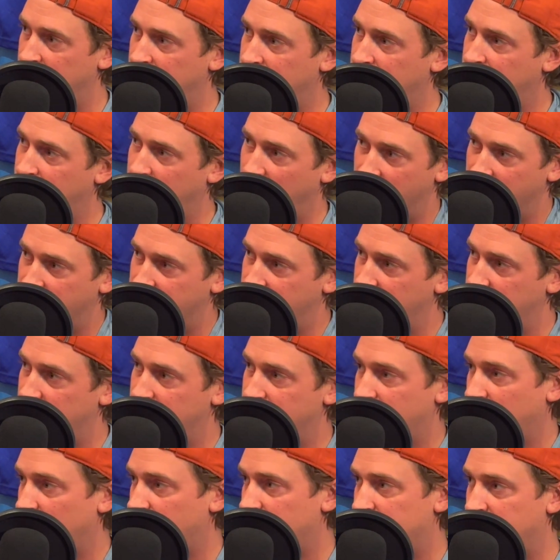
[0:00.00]
Madison's
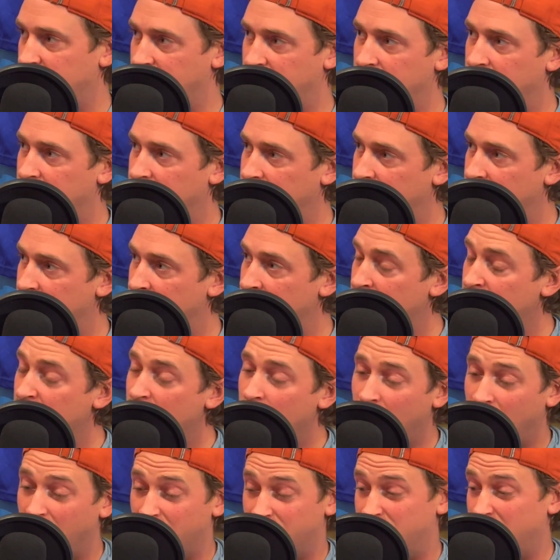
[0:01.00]
obviously killing it.
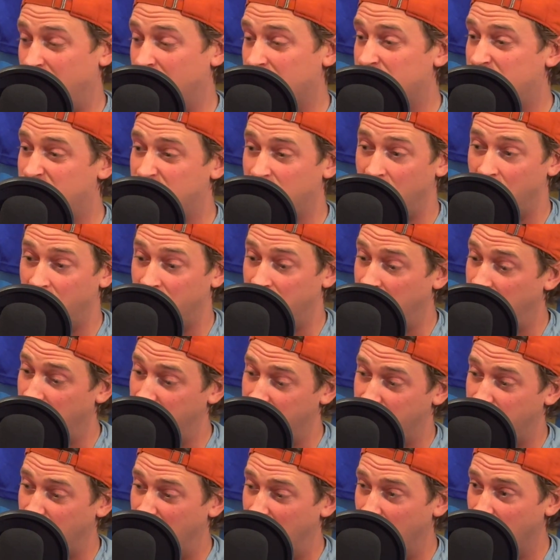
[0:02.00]
I think Son as
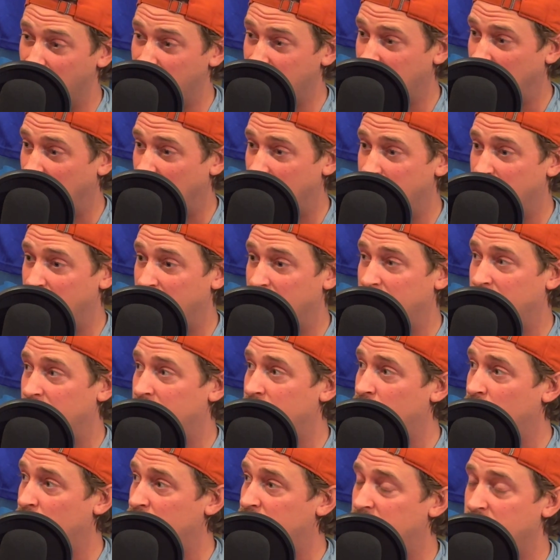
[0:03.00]
well. I mean,
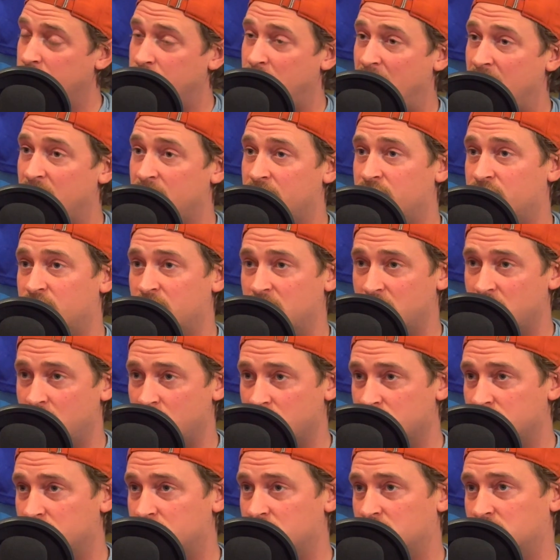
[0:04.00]
what did he bag? 3
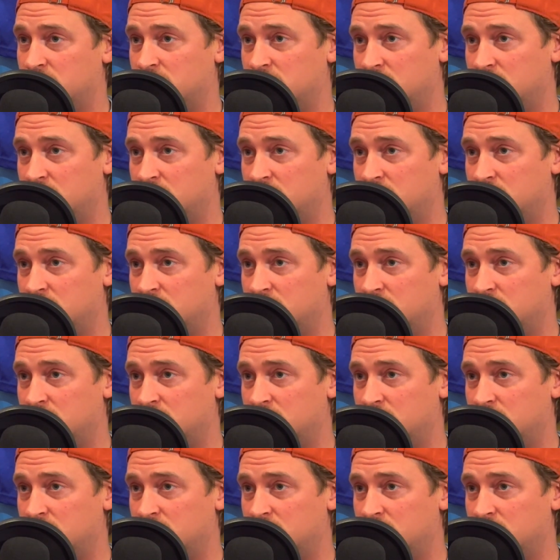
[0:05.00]
goals the